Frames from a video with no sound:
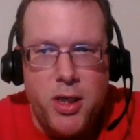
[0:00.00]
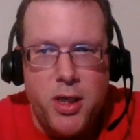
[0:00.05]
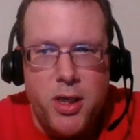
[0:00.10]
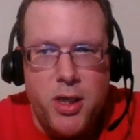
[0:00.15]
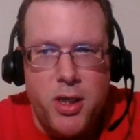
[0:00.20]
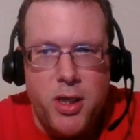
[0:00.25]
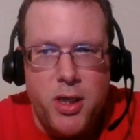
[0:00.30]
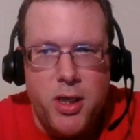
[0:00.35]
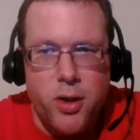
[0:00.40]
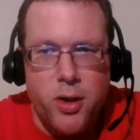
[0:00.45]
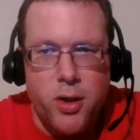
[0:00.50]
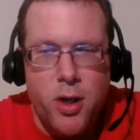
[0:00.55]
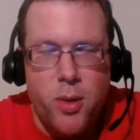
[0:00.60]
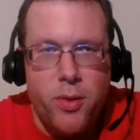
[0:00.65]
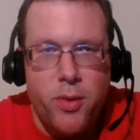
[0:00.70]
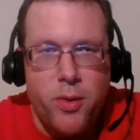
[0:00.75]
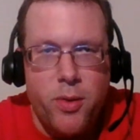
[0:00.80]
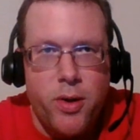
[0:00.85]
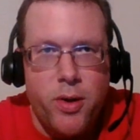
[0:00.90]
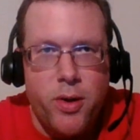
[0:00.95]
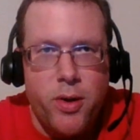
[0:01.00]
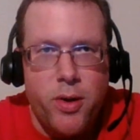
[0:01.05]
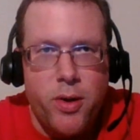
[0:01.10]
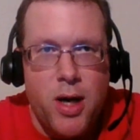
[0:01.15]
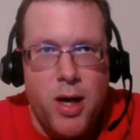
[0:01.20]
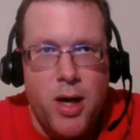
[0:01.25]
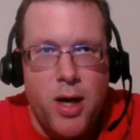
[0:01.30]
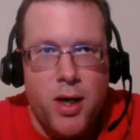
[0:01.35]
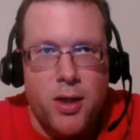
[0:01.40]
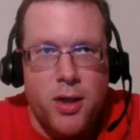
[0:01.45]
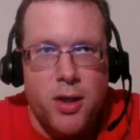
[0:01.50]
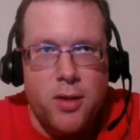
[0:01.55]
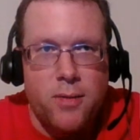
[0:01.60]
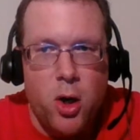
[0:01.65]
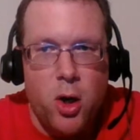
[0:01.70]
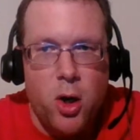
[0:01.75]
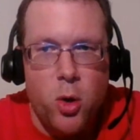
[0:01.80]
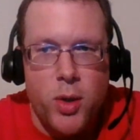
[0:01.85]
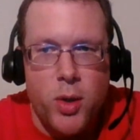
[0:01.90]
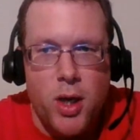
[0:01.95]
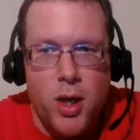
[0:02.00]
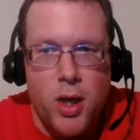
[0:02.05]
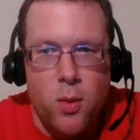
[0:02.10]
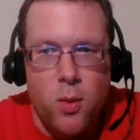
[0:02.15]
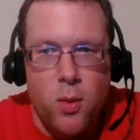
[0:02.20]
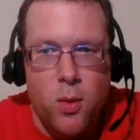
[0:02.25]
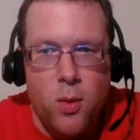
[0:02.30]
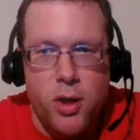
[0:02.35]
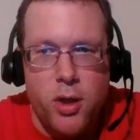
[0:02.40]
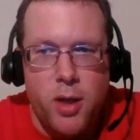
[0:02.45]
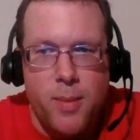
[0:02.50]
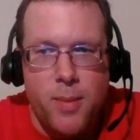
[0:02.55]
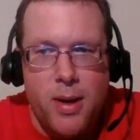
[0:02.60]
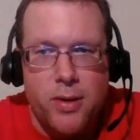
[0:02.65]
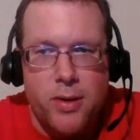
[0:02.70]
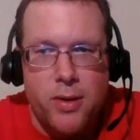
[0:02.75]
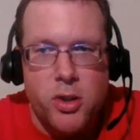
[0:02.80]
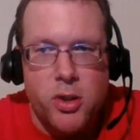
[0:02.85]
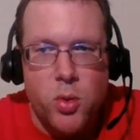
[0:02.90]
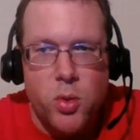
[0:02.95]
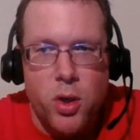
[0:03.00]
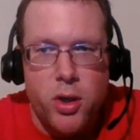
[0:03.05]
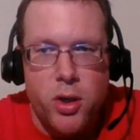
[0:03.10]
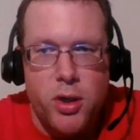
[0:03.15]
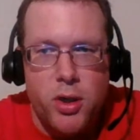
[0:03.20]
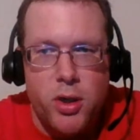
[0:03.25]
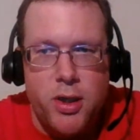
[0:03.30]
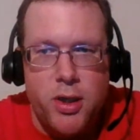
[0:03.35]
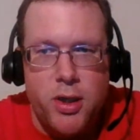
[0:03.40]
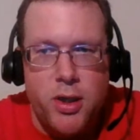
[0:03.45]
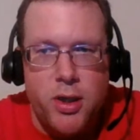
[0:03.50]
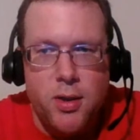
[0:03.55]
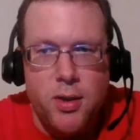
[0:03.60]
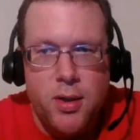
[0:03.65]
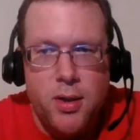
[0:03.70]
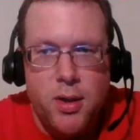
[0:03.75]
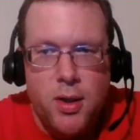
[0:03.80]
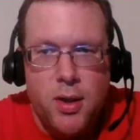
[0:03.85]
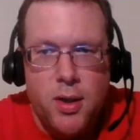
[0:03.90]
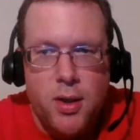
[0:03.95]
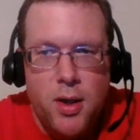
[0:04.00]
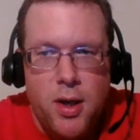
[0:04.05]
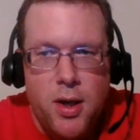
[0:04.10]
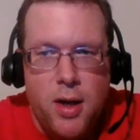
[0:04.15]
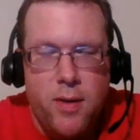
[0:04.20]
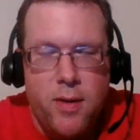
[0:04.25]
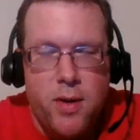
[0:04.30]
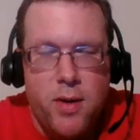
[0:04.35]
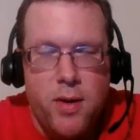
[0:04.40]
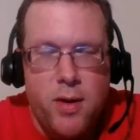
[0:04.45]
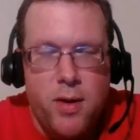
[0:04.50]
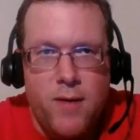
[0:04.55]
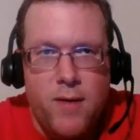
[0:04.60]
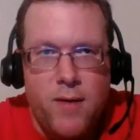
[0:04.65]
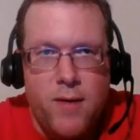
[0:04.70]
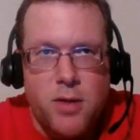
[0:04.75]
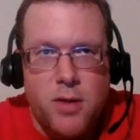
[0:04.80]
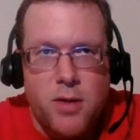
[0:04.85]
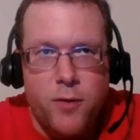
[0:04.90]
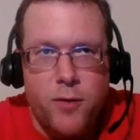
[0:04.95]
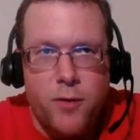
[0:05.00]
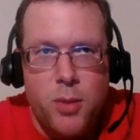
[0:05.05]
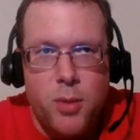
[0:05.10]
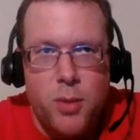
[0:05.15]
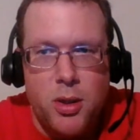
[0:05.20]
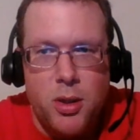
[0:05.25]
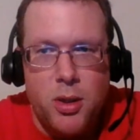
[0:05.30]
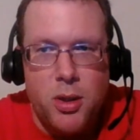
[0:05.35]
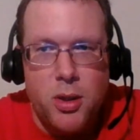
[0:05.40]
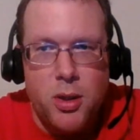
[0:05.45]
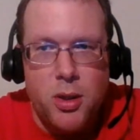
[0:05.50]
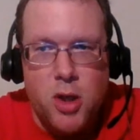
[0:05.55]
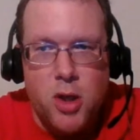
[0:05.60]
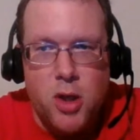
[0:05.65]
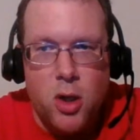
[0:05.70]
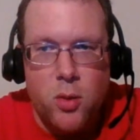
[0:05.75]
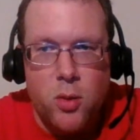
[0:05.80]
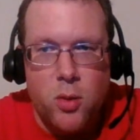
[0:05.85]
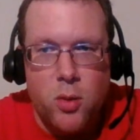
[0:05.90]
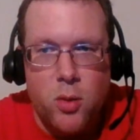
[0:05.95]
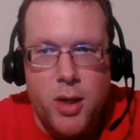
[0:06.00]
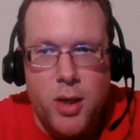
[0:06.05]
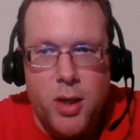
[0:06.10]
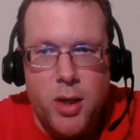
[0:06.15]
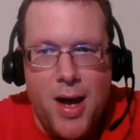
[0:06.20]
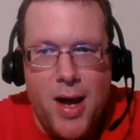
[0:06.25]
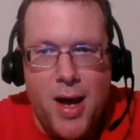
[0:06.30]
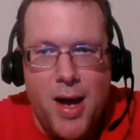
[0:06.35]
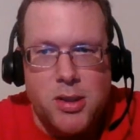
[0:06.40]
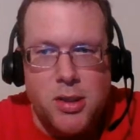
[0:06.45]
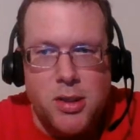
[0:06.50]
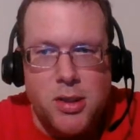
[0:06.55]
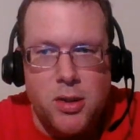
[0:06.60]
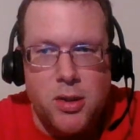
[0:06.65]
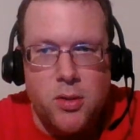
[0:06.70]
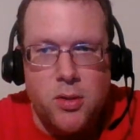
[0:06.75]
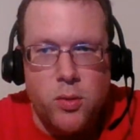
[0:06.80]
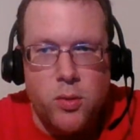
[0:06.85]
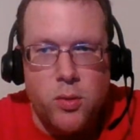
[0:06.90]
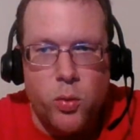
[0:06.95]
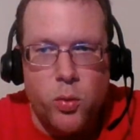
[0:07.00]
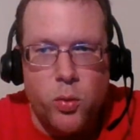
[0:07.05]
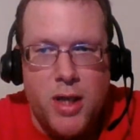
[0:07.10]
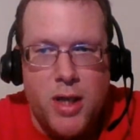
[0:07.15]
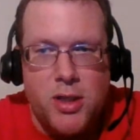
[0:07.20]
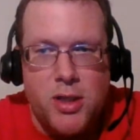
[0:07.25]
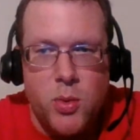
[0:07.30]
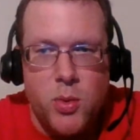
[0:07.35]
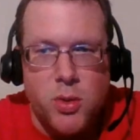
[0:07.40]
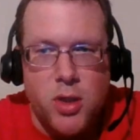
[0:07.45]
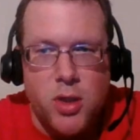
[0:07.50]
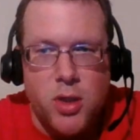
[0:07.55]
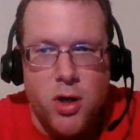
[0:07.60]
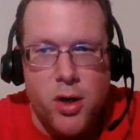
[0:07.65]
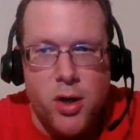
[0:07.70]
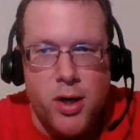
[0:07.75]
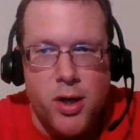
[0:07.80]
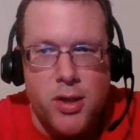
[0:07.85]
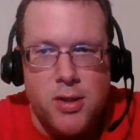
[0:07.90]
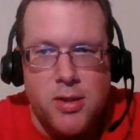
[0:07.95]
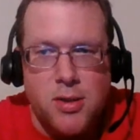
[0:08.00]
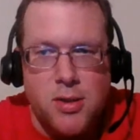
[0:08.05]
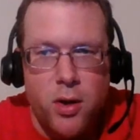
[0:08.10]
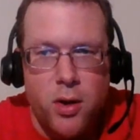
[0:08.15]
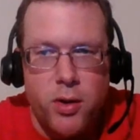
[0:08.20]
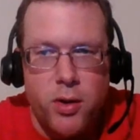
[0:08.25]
You know, they're not like, oh, we got to worry about this run D. And then Devonta Freeman leads all running backs in red zone targets on the year.